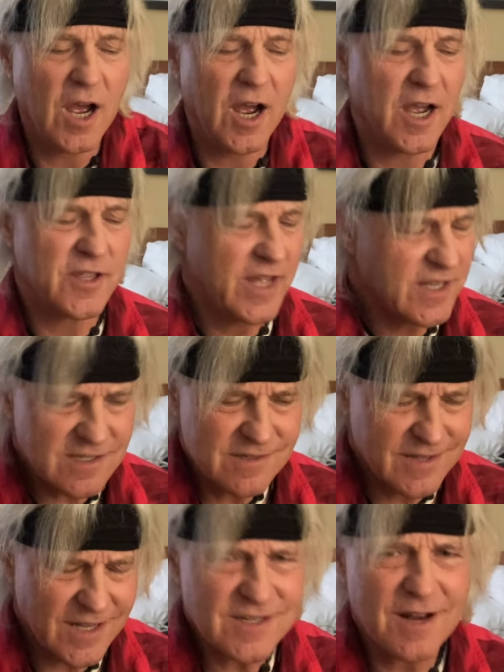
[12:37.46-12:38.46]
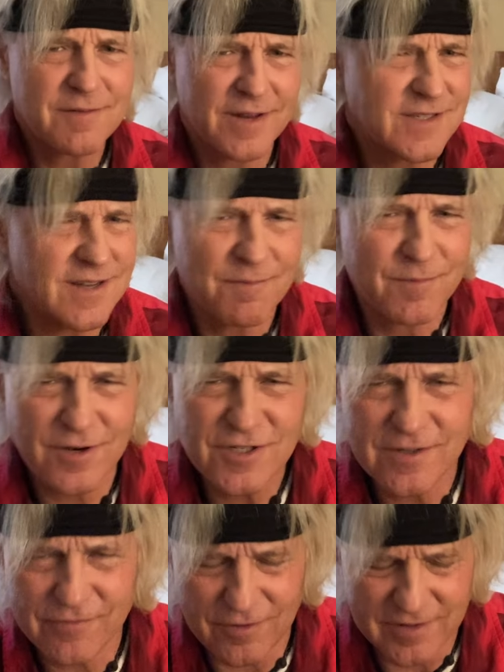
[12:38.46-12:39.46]
Uh, that's, that's not, that's not
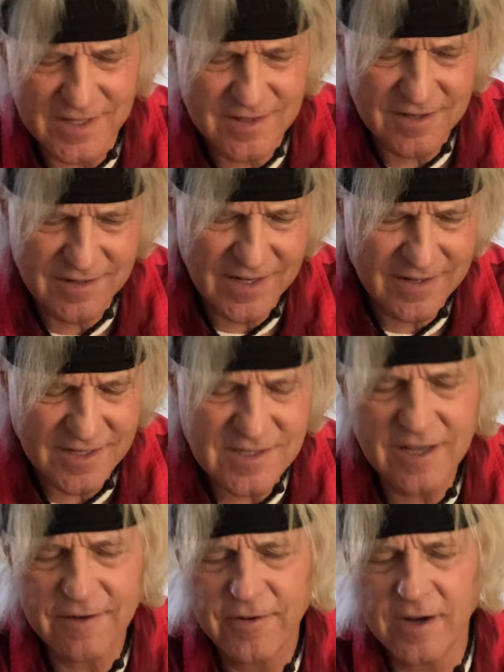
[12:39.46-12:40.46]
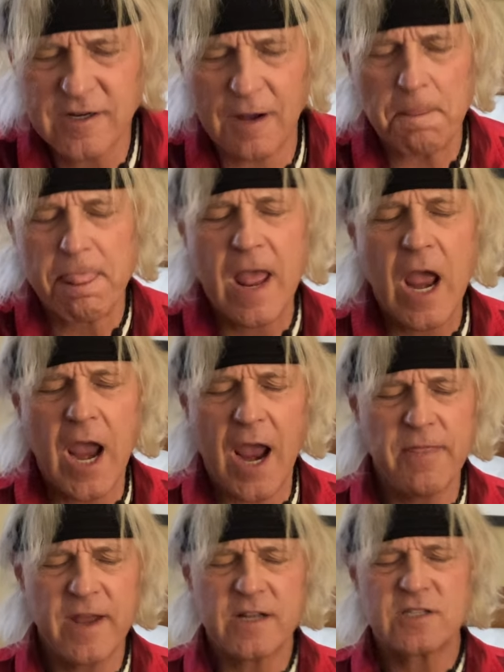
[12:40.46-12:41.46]
merciful. That, that, that's kind of fucked up.
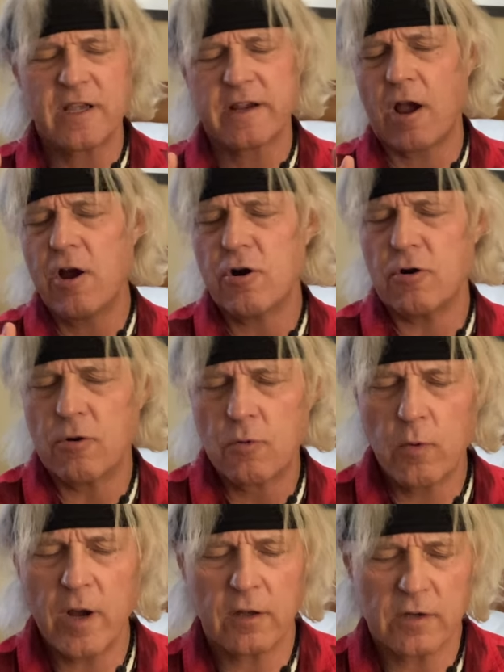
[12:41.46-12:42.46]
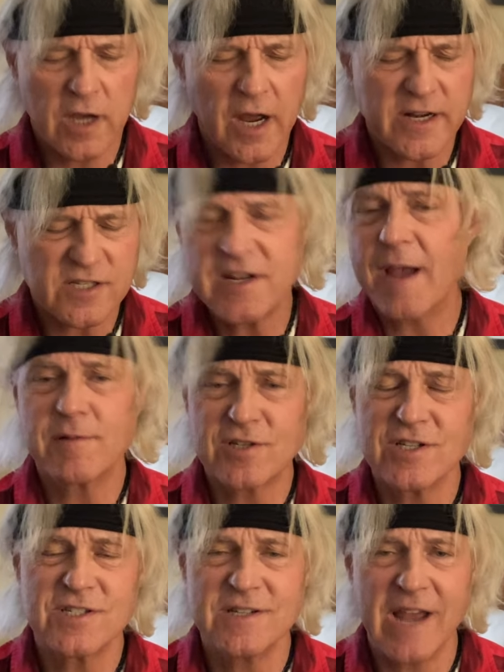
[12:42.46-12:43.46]
And then it's like, oh, well, God
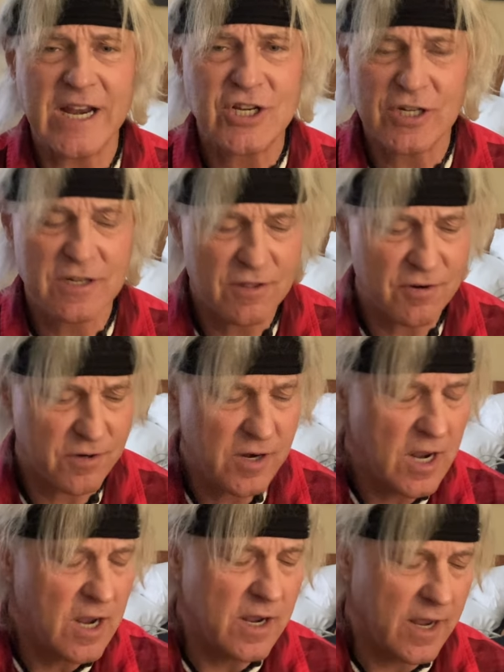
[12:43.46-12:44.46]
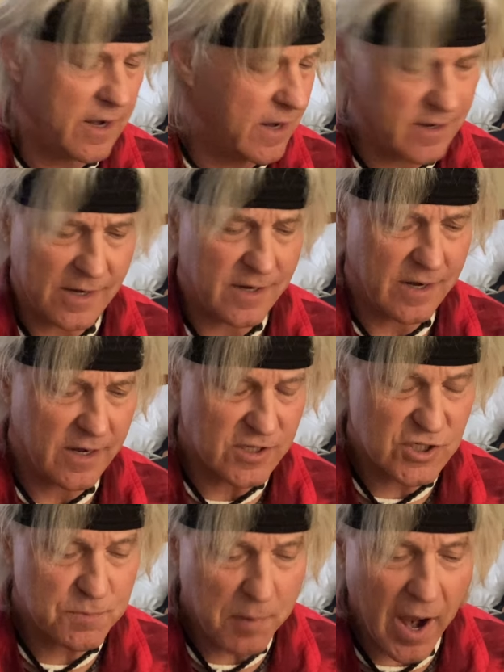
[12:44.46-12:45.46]
established this nation through, and, and, and
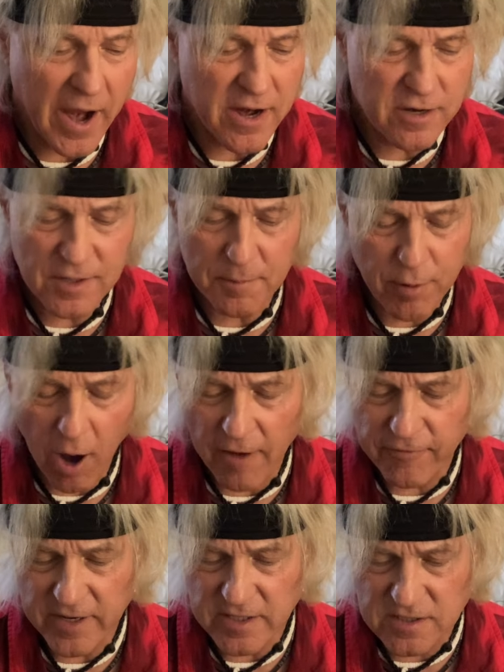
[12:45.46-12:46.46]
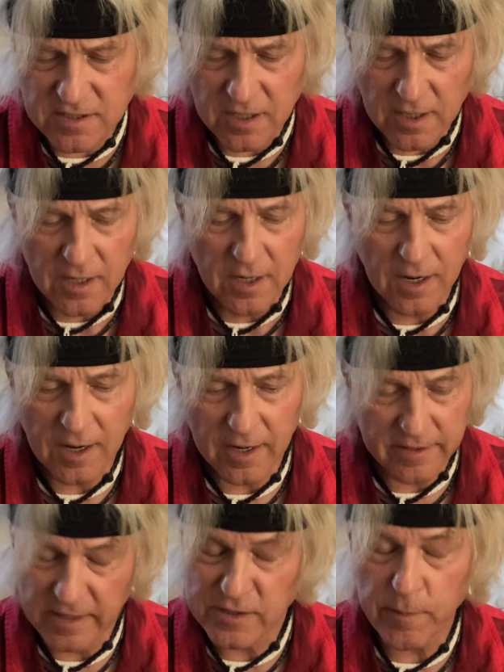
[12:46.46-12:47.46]
inspired the prophets,
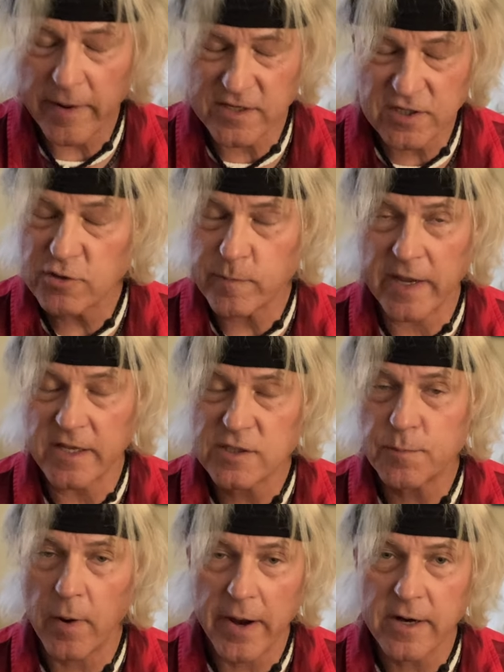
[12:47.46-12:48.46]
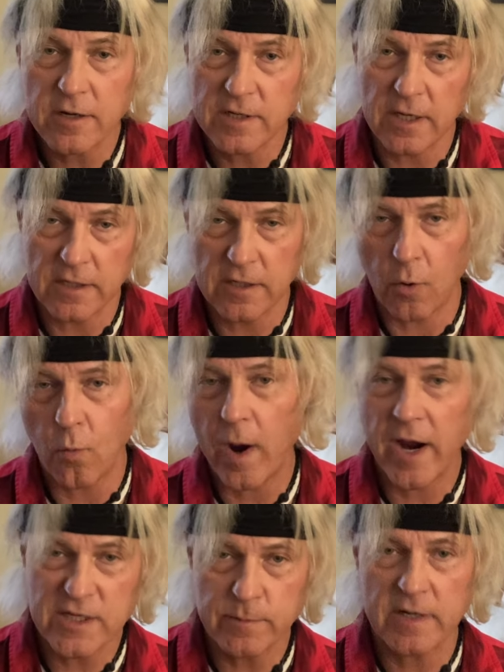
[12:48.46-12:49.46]
uh, they inspired, excuse me, inspired, uh, you know,
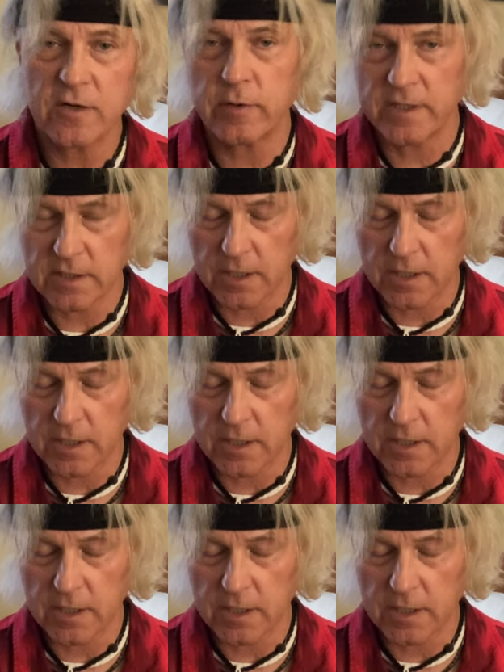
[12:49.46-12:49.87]
wise men to create the